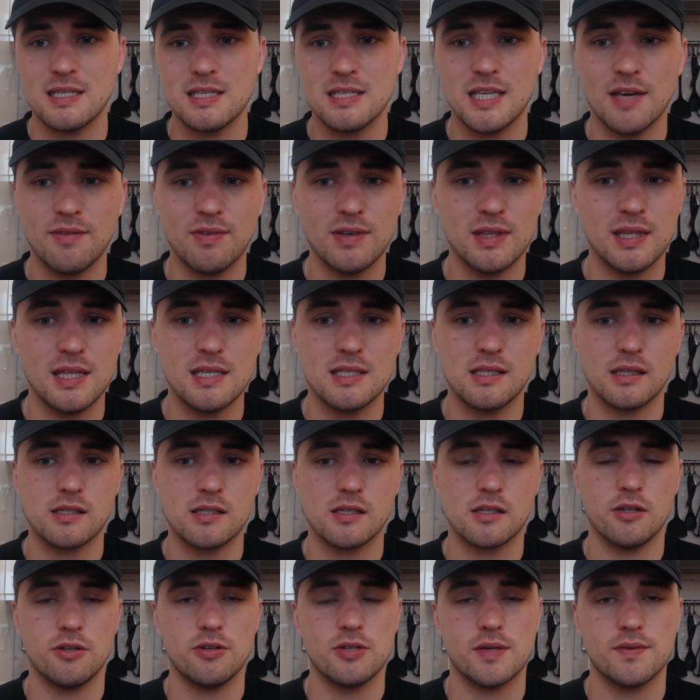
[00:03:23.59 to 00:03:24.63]
He's giving these
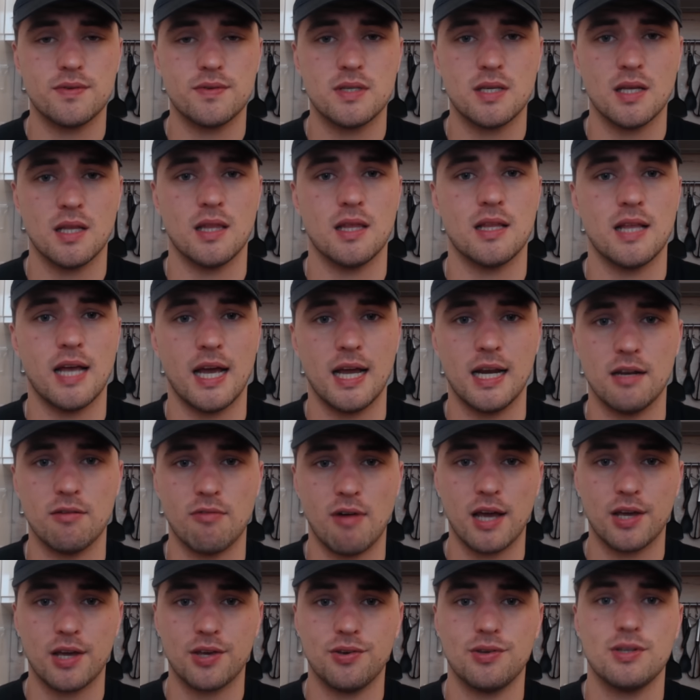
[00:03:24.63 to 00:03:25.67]
exclusives to the Daily
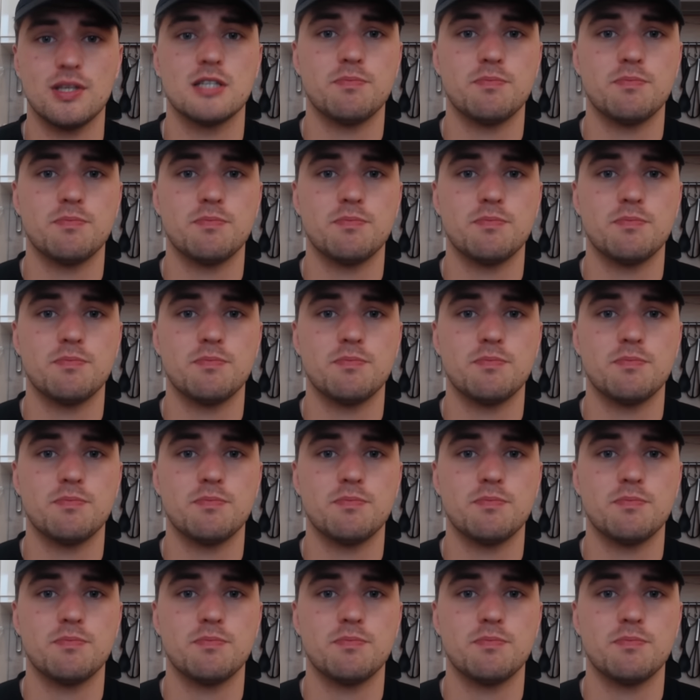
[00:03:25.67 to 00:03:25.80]
Record.